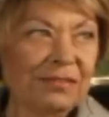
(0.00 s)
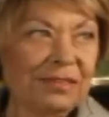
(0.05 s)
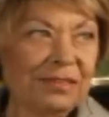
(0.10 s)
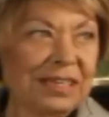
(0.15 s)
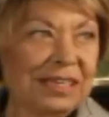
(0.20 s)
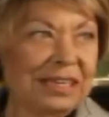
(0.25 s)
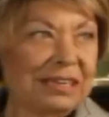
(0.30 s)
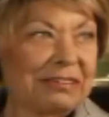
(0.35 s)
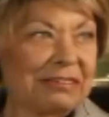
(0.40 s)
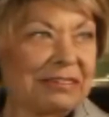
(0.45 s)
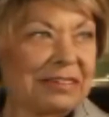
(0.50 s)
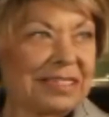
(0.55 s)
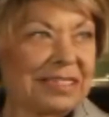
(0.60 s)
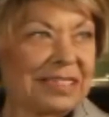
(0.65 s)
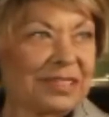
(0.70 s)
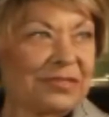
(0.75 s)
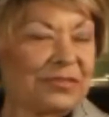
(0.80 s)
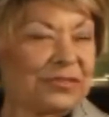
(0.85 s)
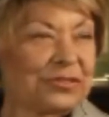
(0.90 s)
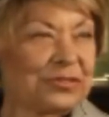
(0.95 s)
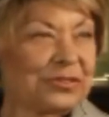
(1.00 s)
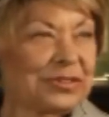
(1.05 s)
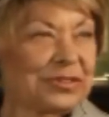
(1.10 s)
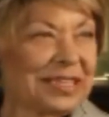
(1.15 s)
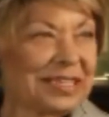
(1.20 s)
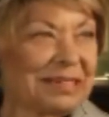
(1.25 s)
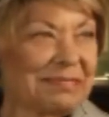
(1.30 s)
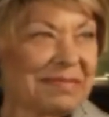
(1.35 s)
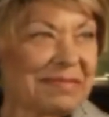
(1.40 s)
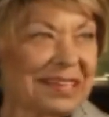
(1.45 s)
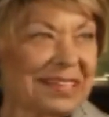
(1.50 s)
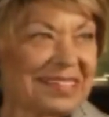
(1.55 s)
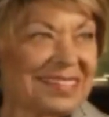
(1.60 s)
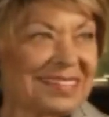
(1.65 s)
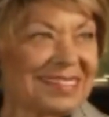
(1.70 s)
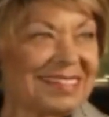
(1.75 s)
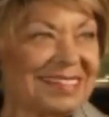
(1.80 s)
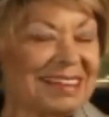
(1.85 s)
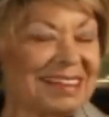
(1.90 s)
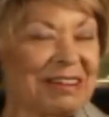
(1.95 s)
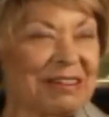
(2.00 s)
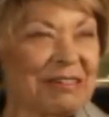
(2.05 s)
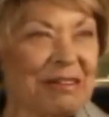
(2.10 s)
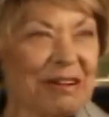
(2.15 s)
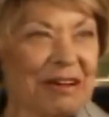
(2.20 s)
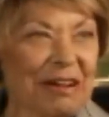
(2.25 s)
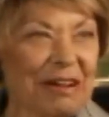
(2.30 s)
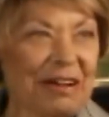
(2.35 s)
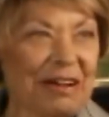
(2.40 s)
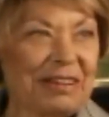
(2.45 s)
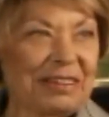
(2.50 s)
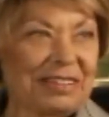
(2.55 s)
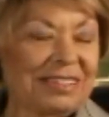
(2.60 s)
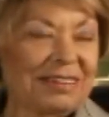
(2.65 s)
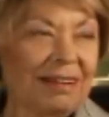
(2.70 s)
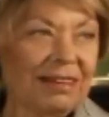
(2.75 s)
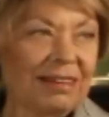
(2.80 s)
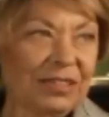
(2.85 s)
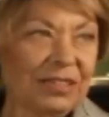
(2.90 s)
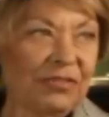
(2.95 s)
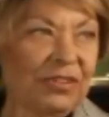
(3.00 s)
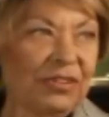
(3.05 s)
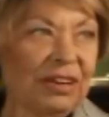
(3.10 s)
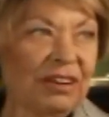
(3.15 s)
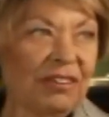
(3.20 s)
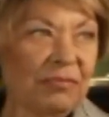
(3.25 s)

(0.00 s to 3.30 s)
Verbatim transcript: and here it is 14 months. So I, I feel